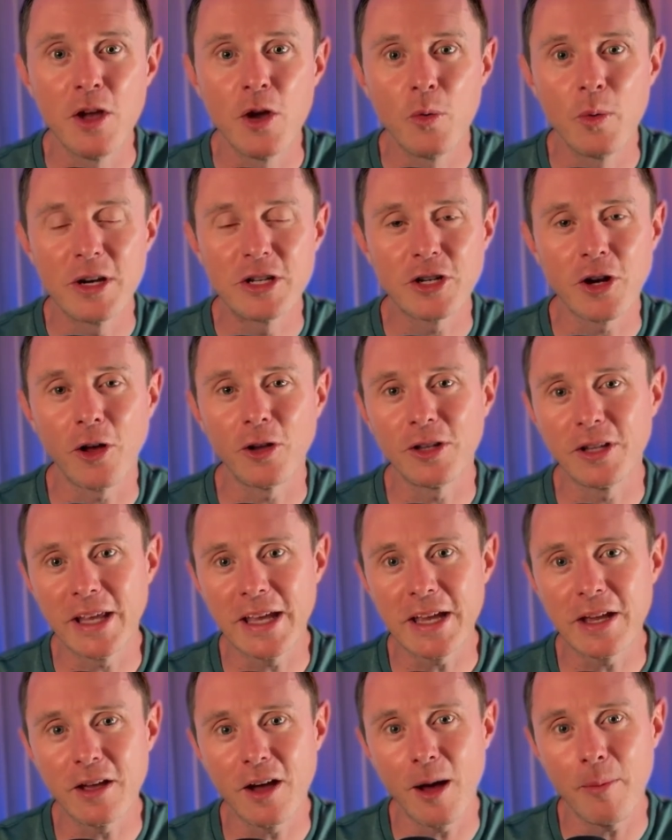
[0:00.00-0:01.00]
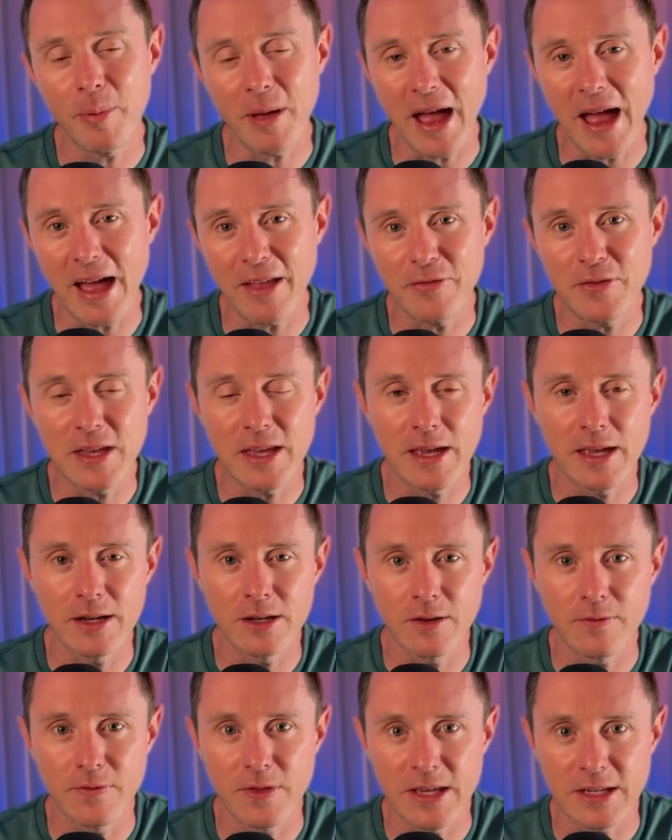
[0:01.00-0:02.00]
which I'll link up at the
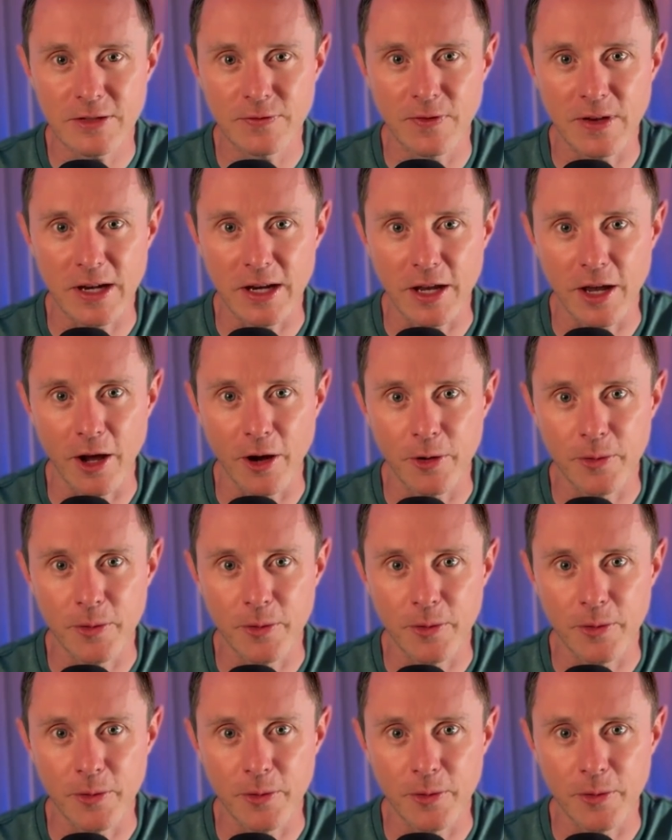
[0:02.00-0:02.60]
end of this video.